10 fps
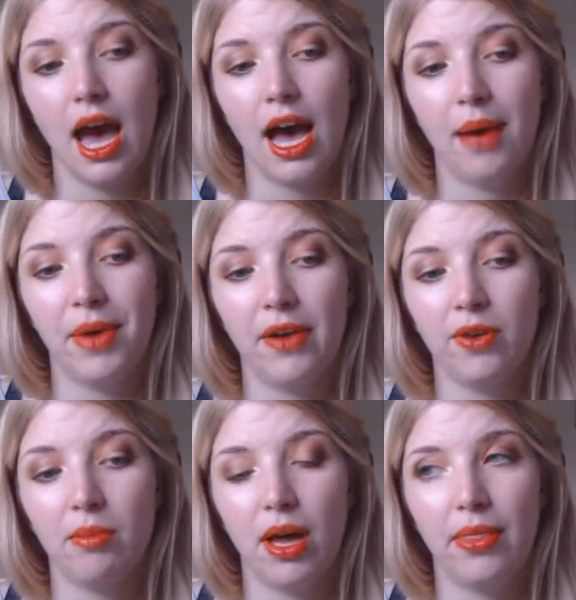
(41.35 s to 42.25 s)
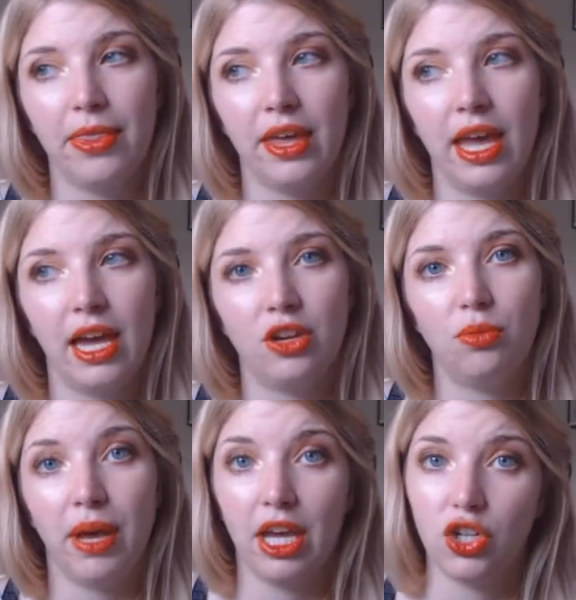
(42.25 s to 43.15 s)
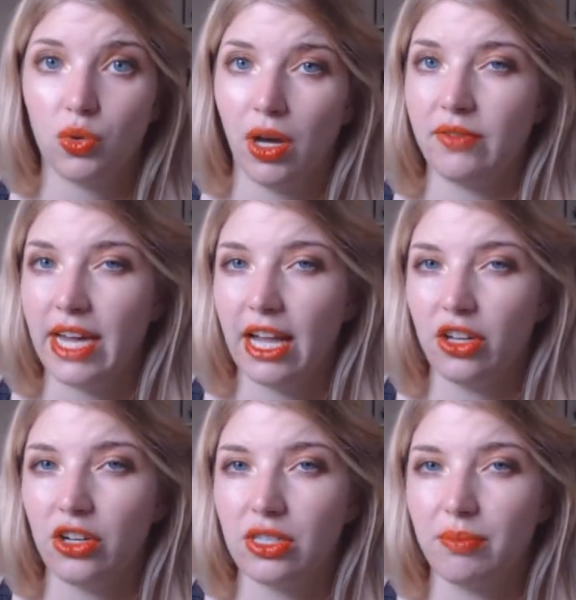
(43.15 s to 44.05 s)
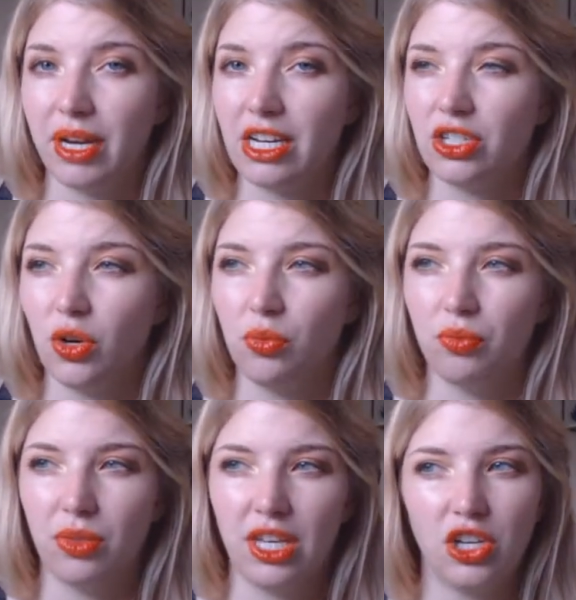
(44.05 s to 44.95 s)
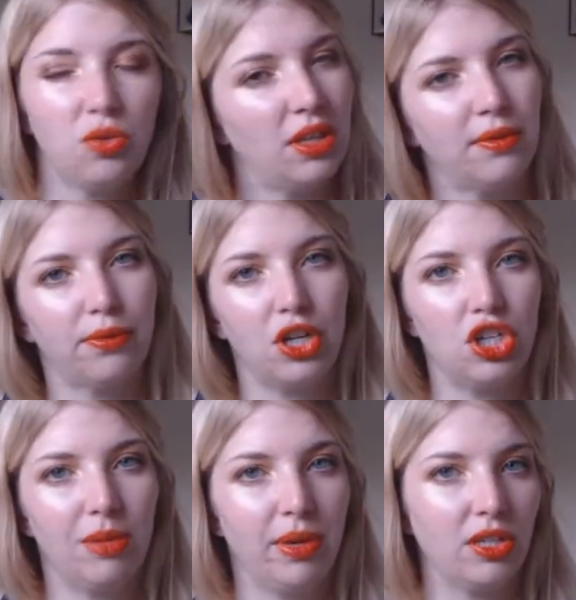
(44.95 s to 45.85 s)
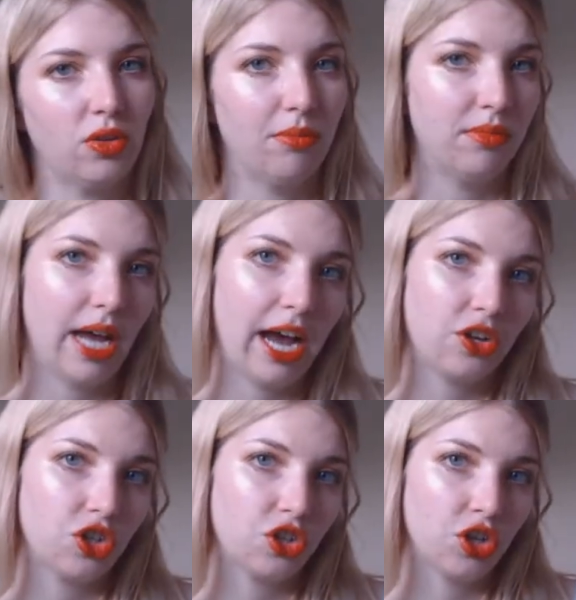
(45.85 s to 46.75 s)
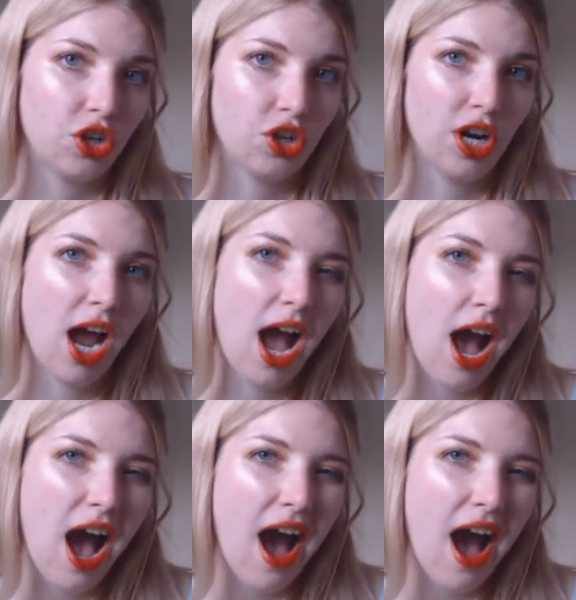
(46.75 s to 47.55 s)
um, every month and you pay $12, but I don't think you get the free shipping, so I'm not sure